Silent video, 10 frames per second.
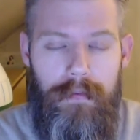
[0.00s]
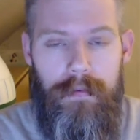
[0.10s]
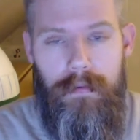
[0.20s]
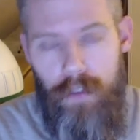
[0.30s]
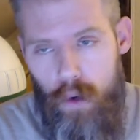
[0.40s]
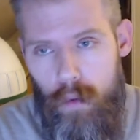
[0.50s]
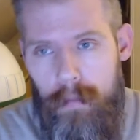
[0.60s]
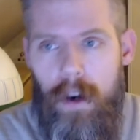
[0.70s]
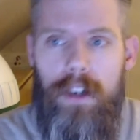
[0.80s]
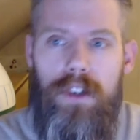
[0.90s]
Few
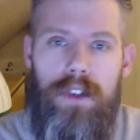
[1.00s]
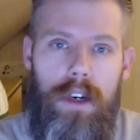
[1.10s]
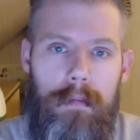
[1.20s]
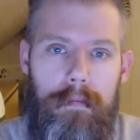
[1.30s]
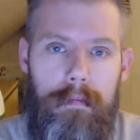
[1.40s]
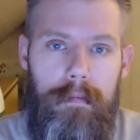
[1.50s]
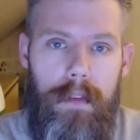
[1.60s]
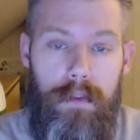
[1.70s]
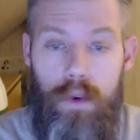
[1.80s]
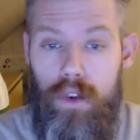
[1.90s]
parts are,
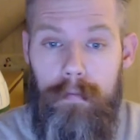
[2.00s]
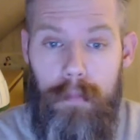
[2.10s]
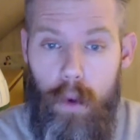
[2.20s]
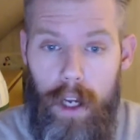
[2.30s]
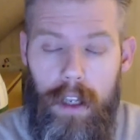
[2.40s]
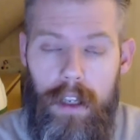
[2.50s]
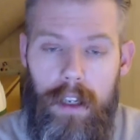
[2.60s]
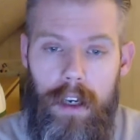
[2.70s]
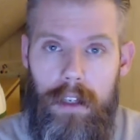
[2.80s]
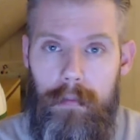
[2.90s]
of course, bought,
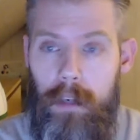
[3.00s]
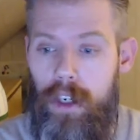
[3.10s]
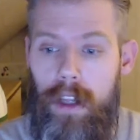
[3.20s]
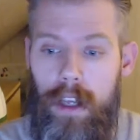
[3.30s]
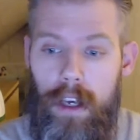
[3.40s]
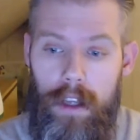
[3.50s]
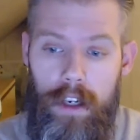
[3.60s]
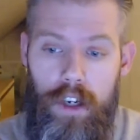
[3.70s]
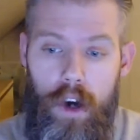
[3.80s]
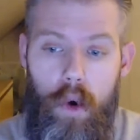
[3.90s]
especially the
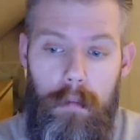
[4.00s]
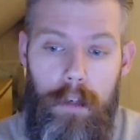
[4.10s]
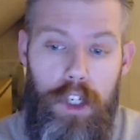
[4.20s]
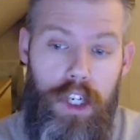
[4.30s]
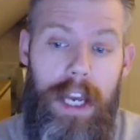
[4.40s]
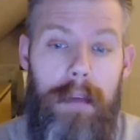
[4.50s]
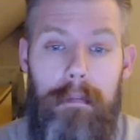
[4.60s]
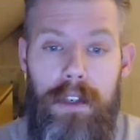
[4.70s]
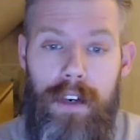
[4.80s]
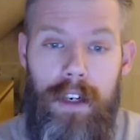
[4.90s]
dome shape
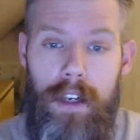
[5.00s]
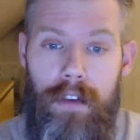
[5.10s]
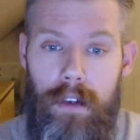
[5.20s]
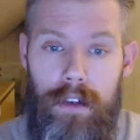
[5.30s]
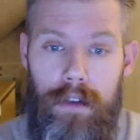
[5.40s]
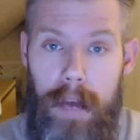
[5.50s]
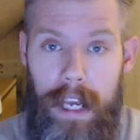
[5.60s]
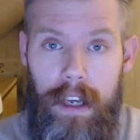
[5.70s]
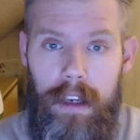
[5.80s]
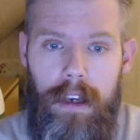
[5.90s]
is very difficult to
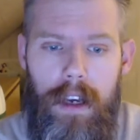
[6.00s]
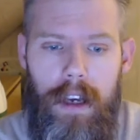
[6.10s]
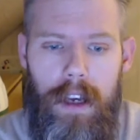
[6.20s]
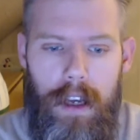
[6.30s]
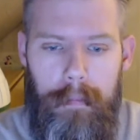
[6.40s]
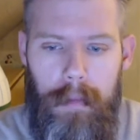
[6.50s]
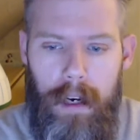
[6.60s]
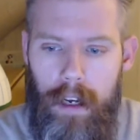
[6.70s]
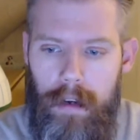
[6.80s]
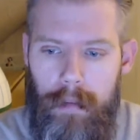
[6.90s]
make.
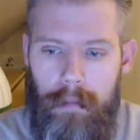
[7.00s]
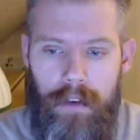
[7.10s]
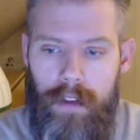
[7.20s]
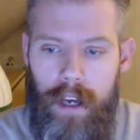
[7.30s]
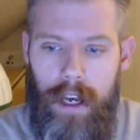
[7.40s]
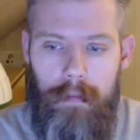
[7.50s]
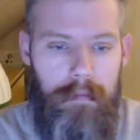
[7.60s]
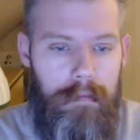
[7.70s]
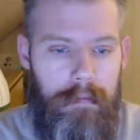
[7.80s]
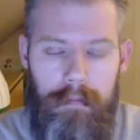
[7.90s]
But apart from that,
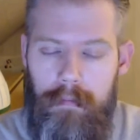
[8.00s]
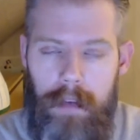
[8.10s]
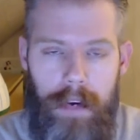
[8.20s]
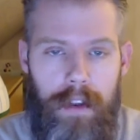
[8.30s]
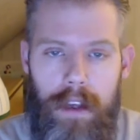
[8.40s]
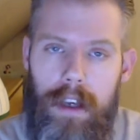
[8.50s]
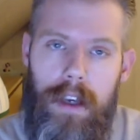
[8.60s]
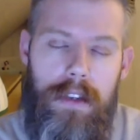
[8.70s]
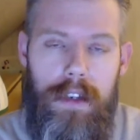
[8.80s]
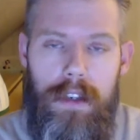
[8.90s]
everything
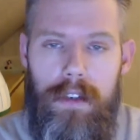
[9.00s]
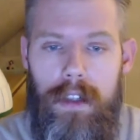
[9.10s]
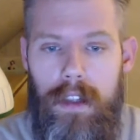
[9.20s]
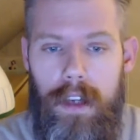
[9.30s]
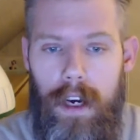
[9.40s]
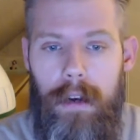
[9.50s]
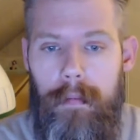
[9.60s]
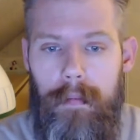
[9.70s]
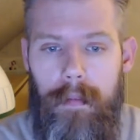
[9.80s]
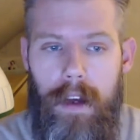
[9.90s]
is
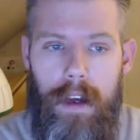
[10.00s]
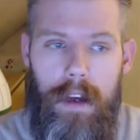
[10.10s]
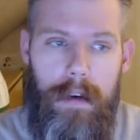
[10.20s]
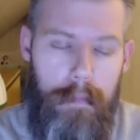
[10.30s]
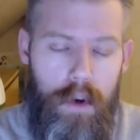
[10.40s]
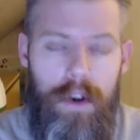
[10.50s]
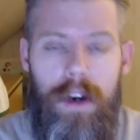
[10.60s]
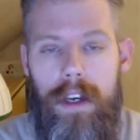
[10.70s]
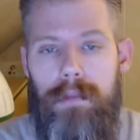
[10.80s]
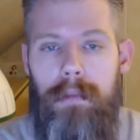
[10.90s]
done more or
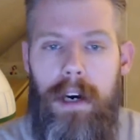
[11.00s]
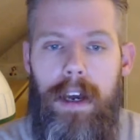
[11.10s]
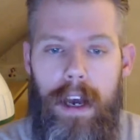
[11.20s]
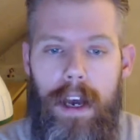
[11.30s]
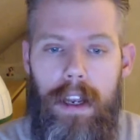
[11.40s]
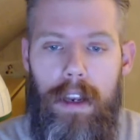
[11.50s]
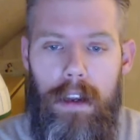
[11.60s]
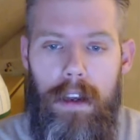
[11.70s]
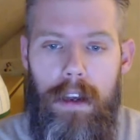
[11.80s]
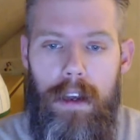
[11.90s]
less by hand
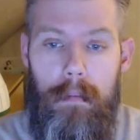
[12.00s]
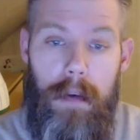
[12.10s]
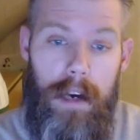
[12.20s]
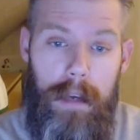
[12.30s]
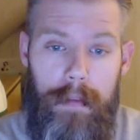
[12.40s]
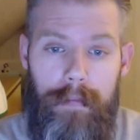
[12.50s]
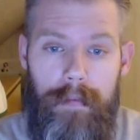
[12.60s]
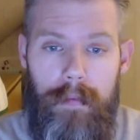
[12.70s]
by me.